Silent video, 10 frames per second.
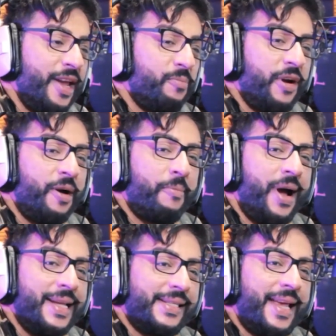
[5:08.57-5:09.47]
Imran
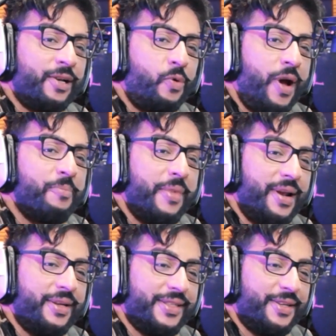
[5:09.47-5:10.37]
might sound quite
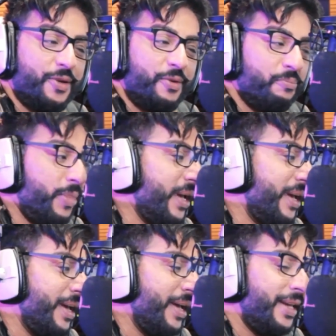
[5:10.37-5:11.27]
mellow to you,
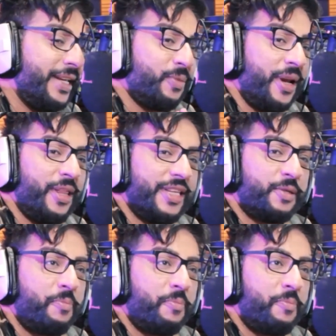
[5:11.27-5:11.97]
but he's one of the